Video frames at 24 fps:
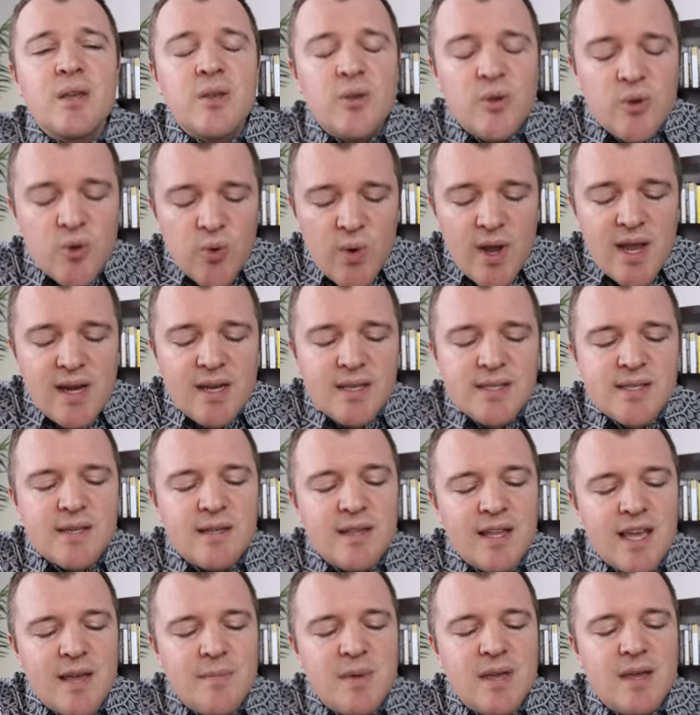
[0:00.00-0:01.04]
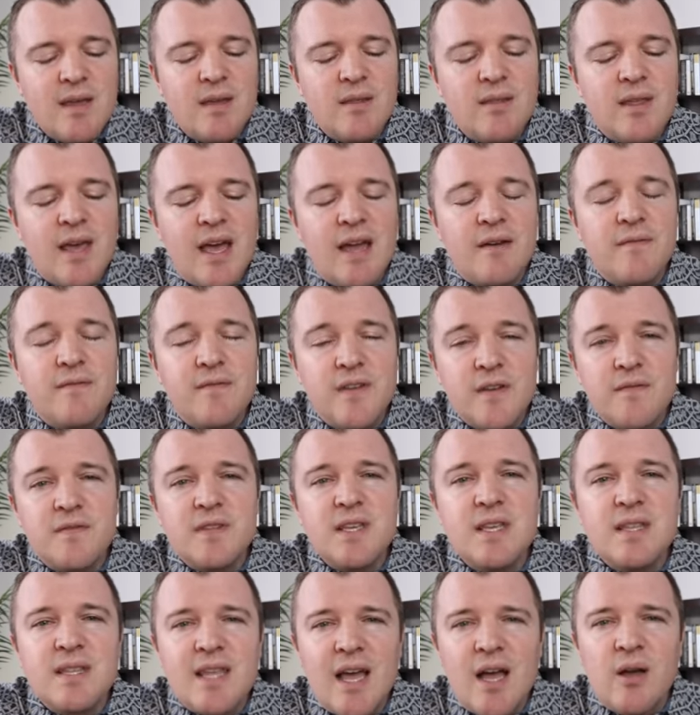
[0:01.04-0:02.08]
Ukraine is claiming that
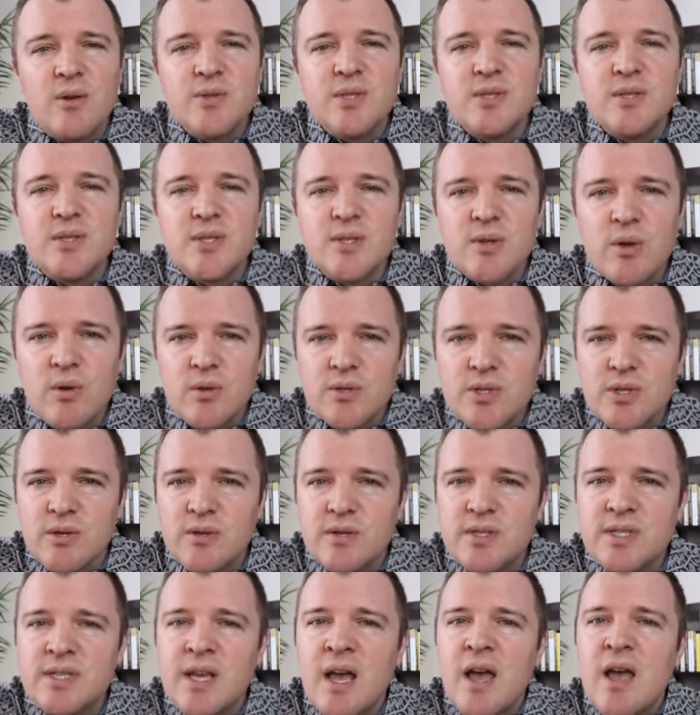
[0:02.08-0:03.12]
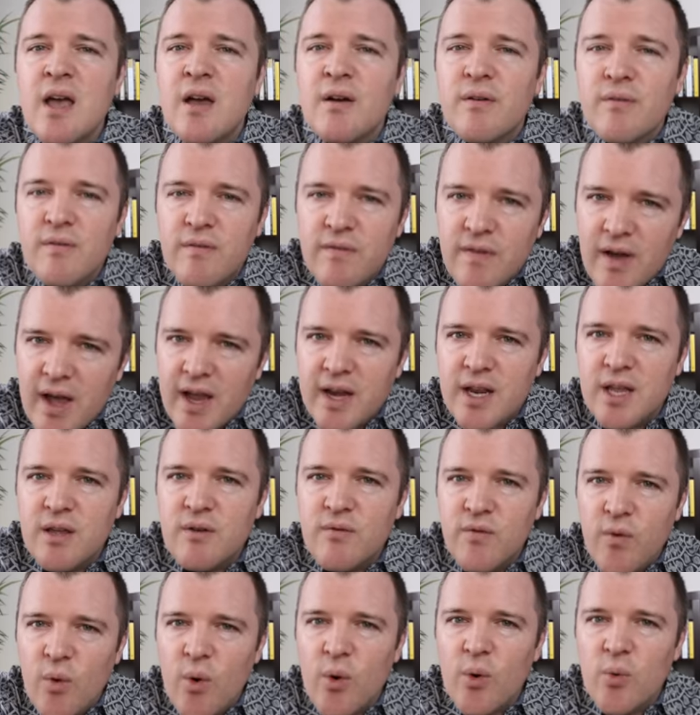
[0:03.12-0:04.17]
50,000 soldiers
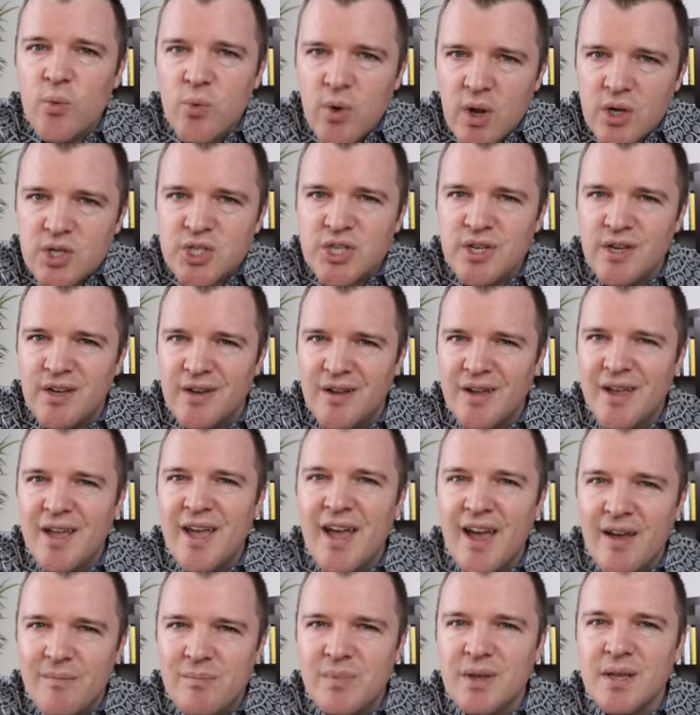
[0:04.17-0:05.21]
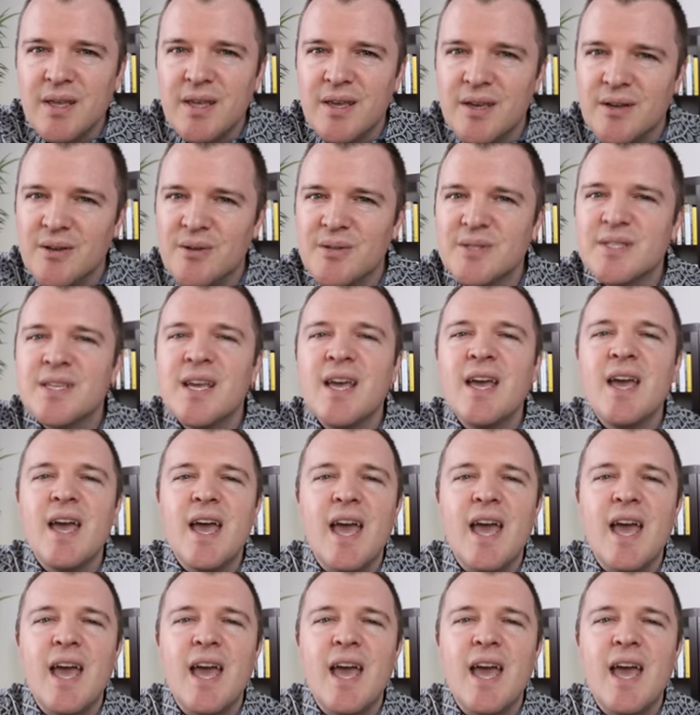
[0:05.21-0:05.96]
fighting for Russia have been killed.